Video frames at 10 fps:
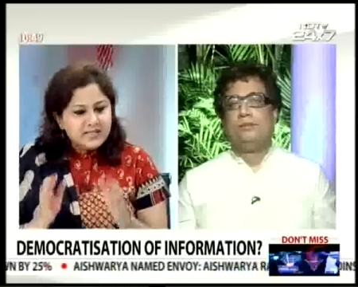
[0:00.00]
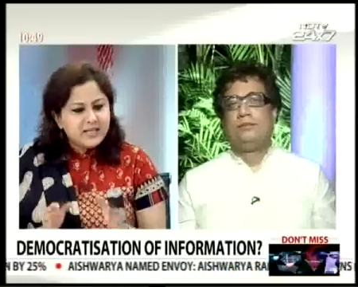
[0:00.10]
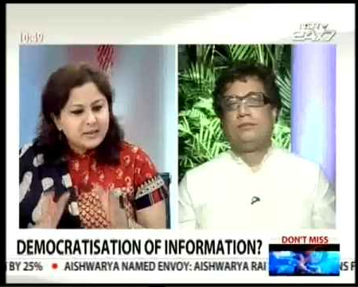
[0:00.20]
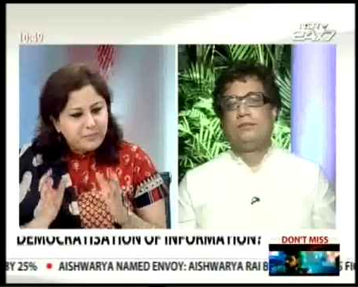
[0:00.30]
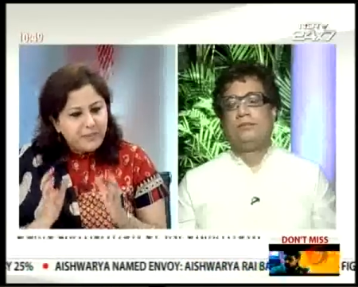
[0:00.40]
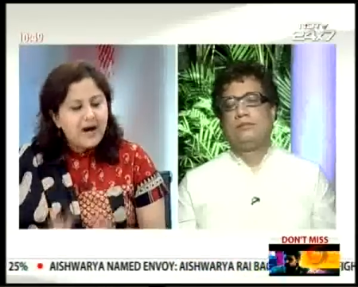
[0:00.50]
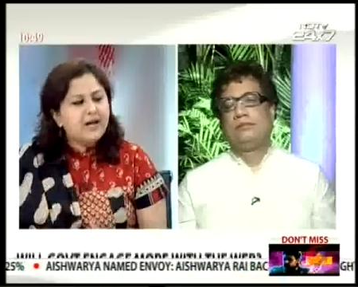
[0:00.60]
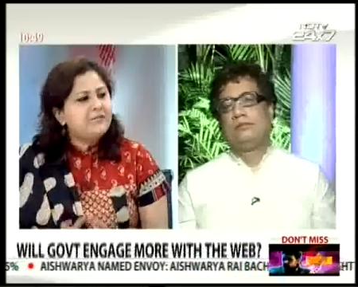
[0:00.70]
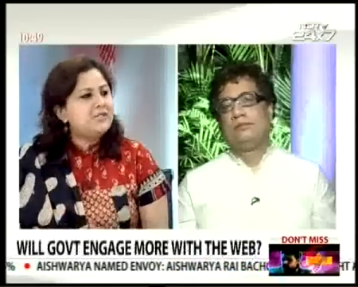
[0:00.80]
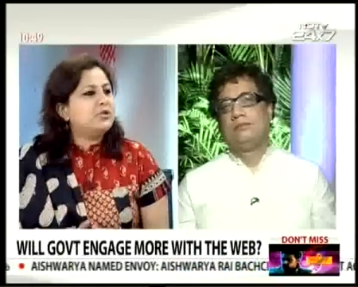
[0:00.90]
Speaker 1: See, the
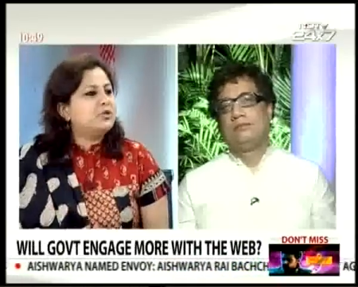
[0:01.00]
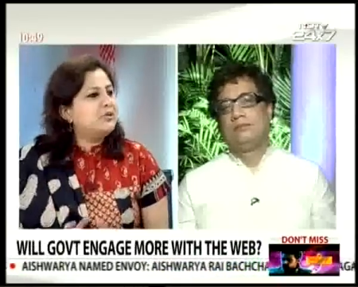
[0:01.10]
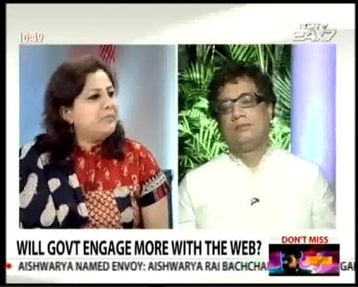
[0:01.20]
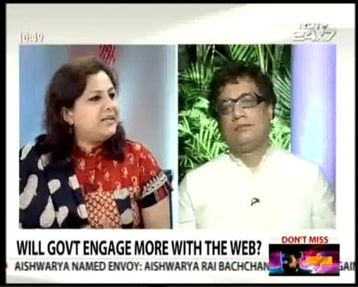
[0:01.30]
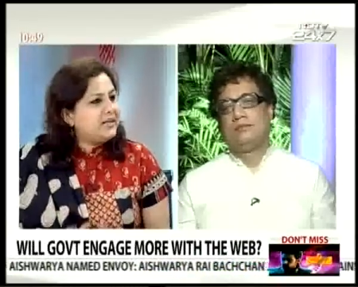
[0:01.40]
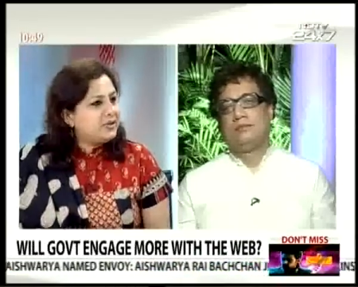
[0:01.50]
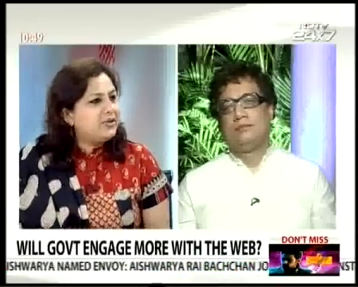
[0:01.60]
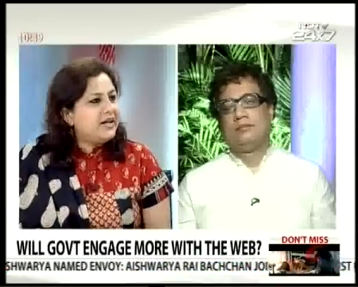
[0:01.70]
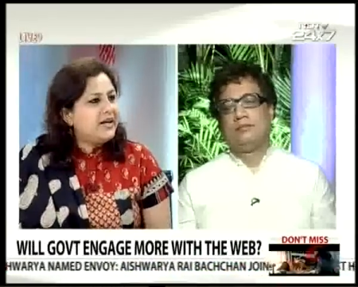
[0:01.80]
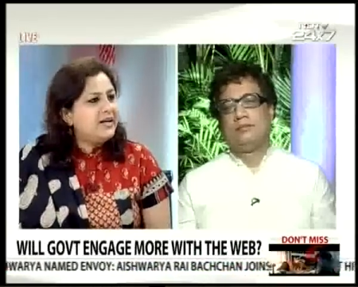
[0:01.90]
power of the social media
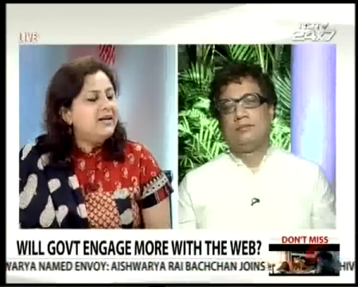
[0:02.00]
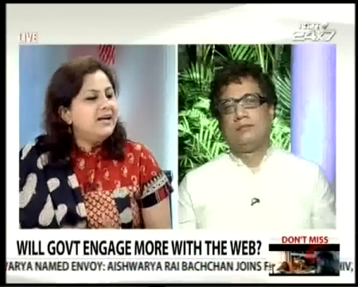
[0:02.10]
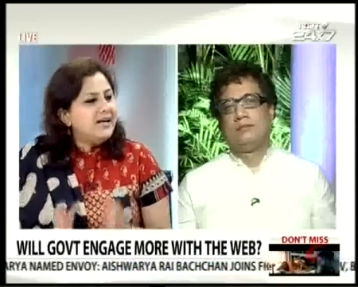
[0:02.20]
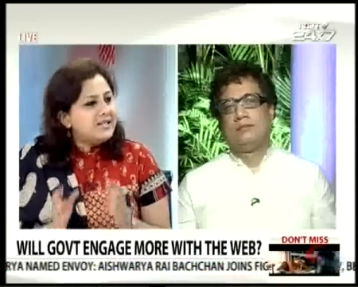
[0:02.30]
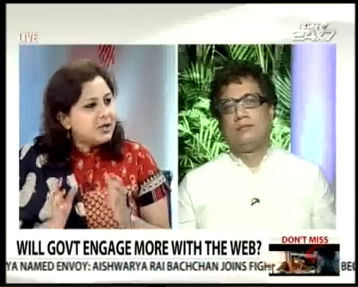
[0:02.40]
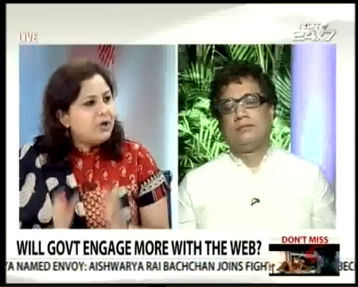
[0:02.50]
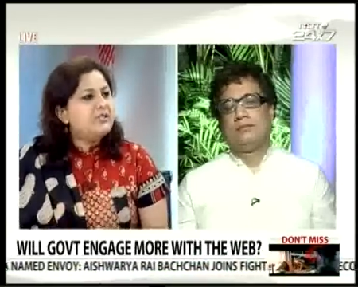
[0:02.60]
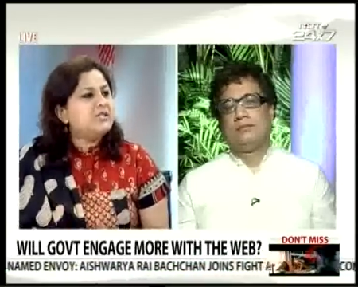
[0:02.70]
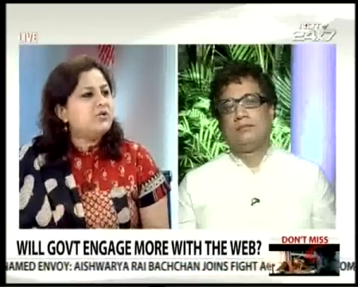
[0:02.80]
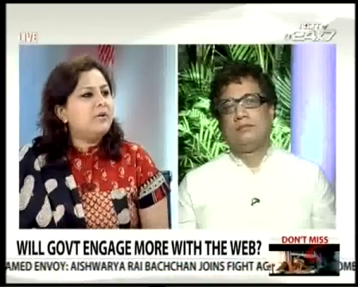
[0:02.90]
today is
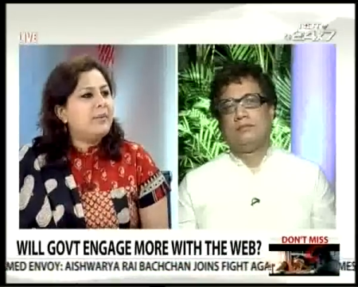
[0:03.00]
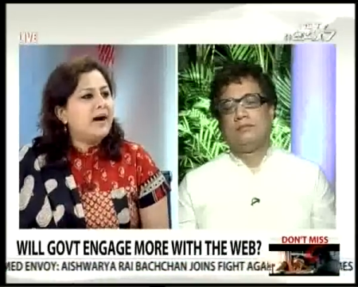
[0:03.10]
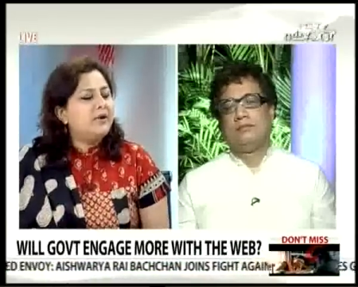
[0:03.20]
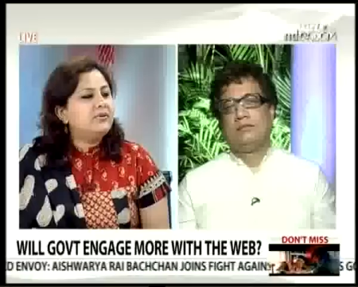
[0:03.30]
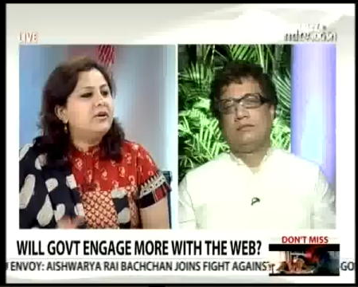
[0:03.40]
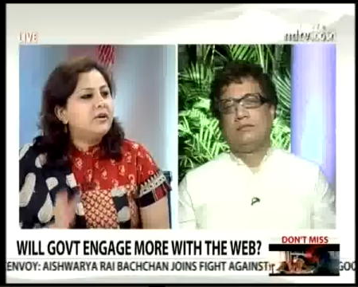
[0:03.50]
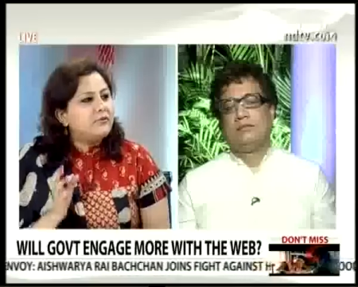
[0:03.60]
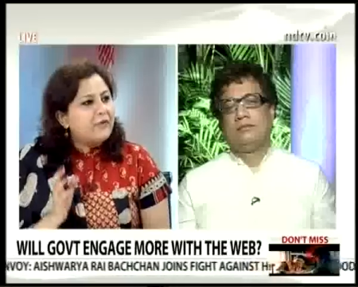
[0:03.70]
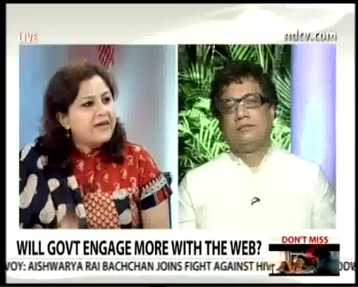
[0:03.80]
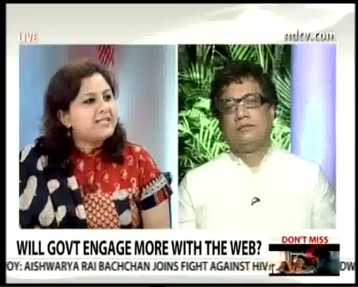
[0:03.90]
also about
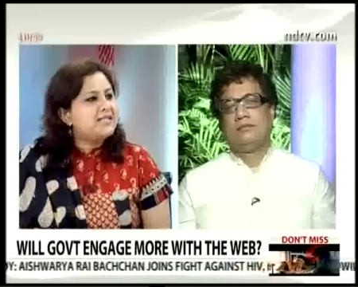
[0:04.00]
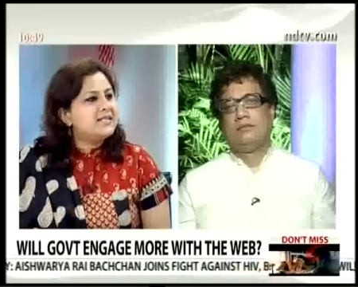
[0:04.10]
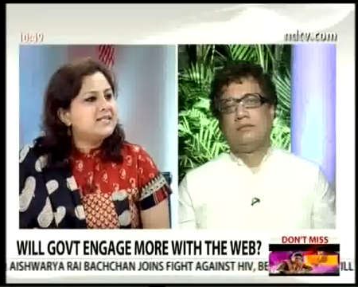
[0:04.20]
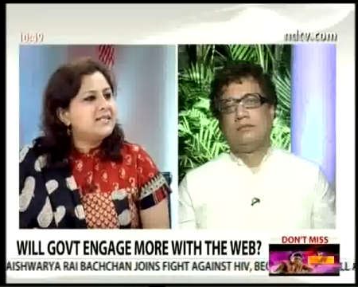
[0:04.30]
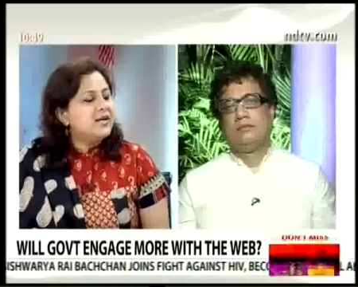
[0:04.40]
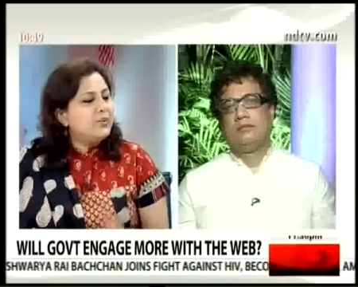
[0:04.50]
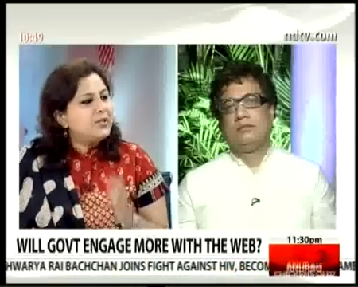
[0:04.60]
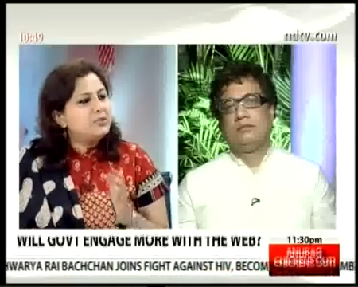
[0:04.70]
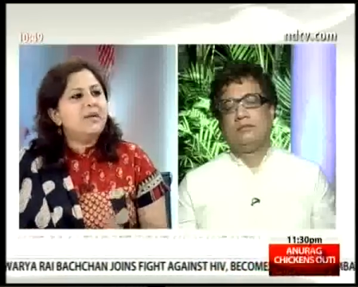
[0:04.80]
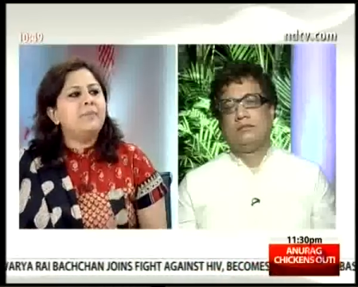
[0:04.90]
voices
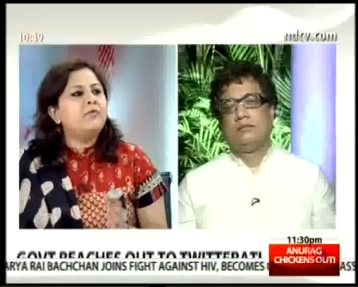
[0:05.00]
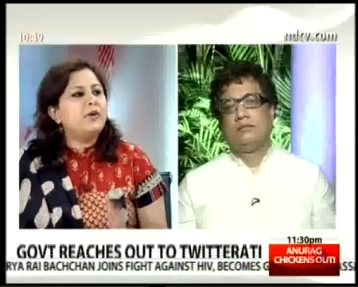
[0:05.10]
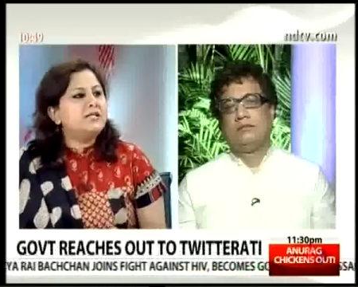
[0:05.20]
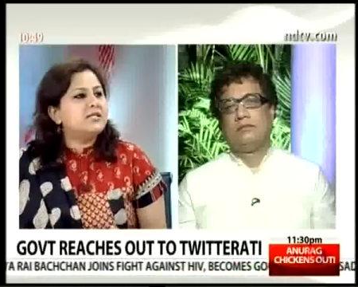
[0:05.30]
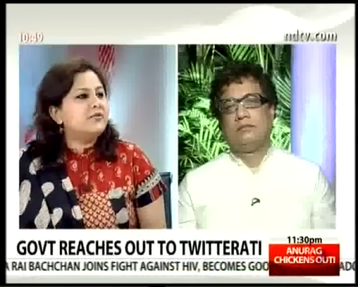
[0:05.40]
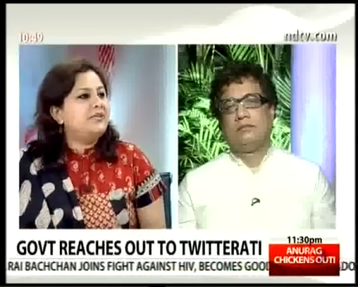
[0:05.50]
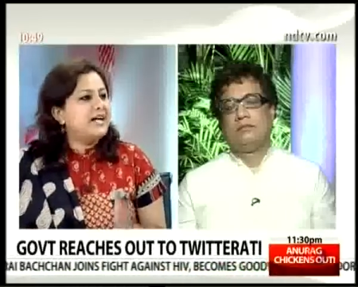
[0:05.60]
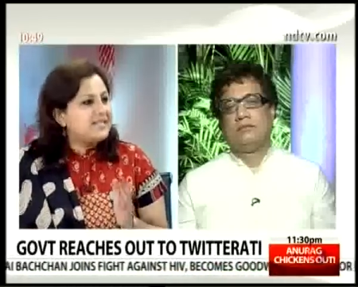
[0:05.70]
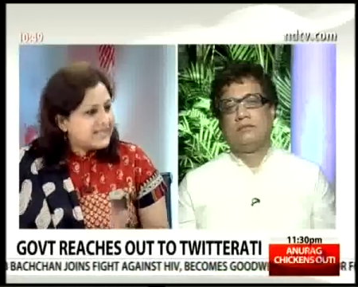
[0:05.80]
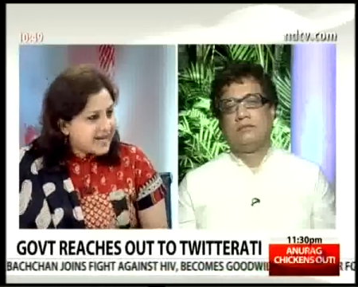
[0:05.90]
which may be voices of
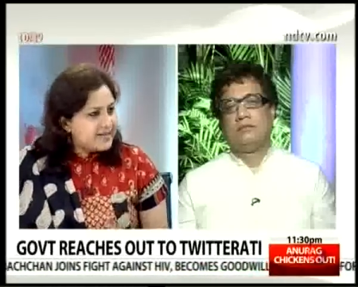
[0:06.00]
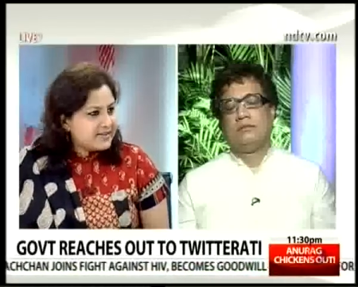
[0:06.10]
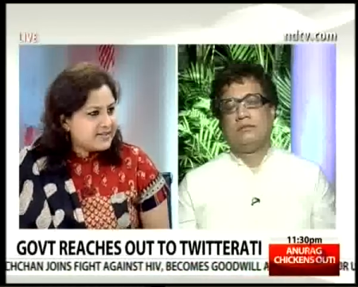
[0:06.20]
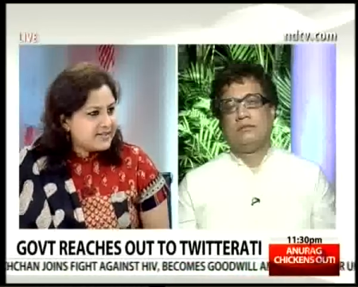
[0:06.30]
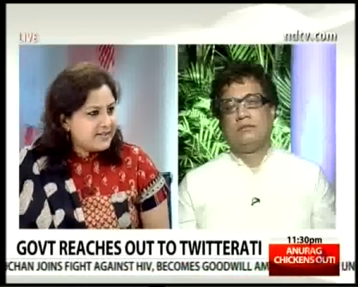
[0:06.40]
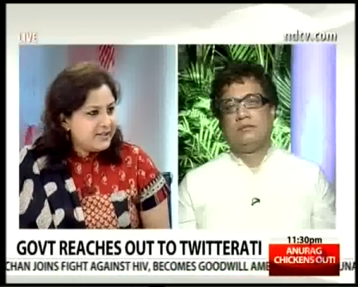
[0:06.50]
dissent.